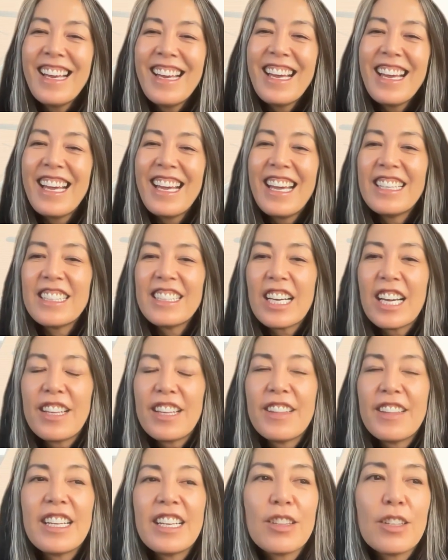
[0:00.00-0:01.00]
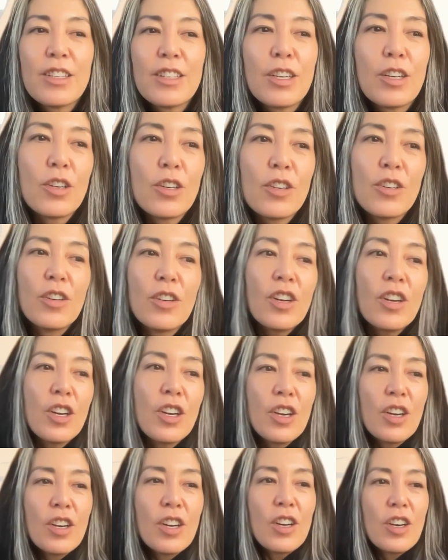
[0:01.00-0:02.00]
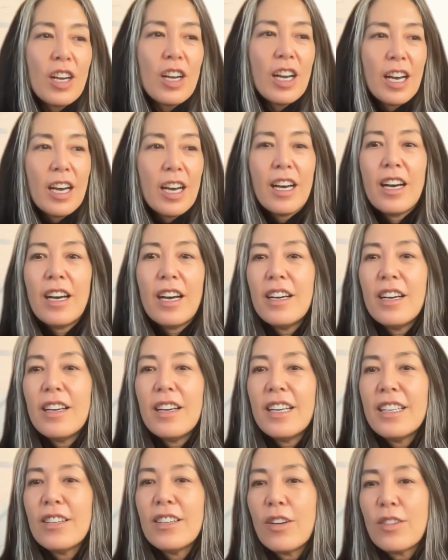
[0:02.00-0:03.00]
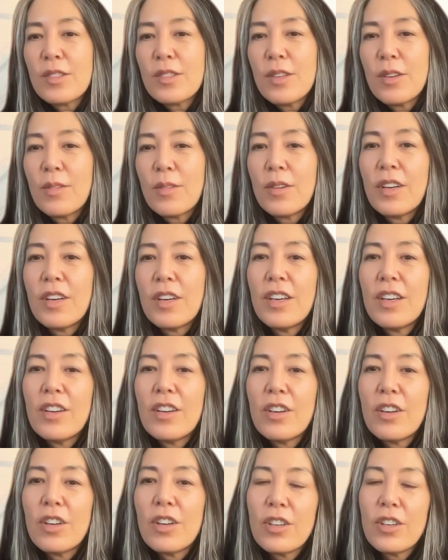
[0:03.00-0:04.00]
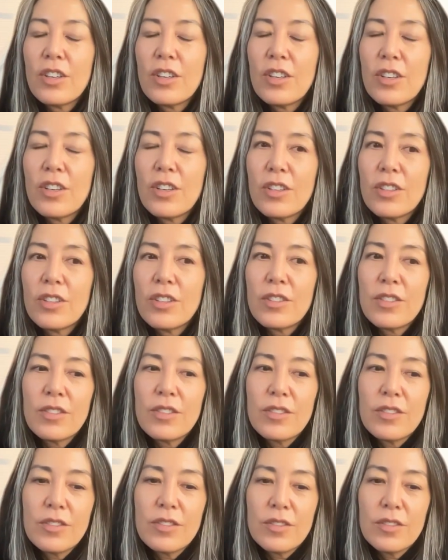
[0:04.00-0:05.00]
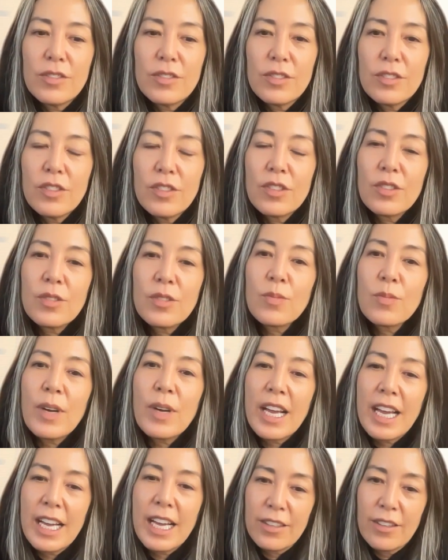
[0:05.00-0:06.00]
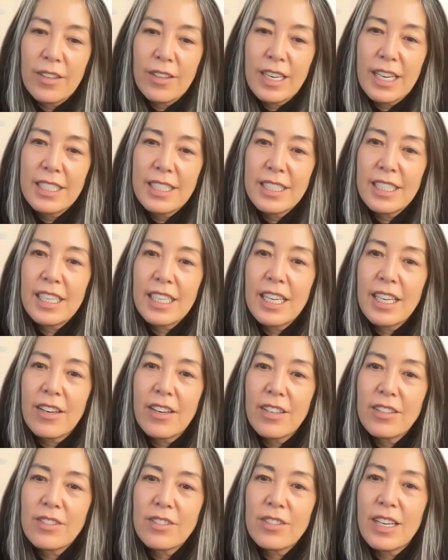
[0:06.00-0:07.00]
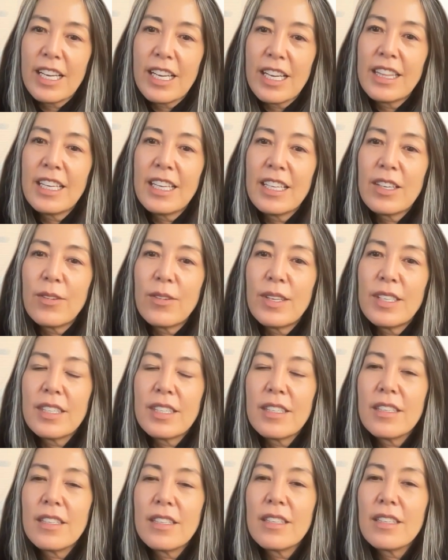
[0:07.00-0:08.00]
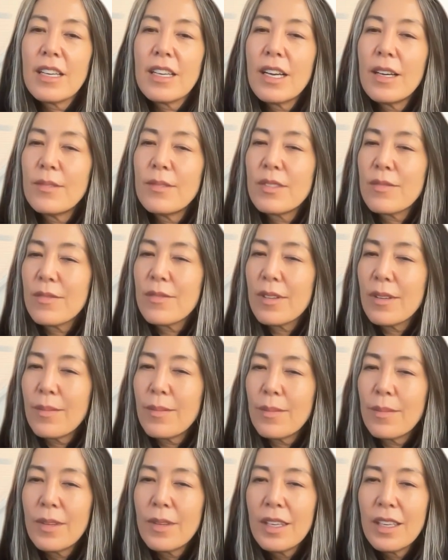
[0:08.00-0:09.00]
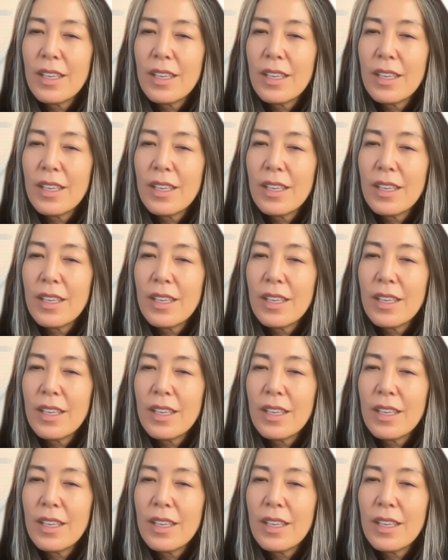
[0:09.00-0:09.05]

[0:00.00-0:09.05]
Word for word: And I think that her, uh, and also her swagger as a character, I think always comes from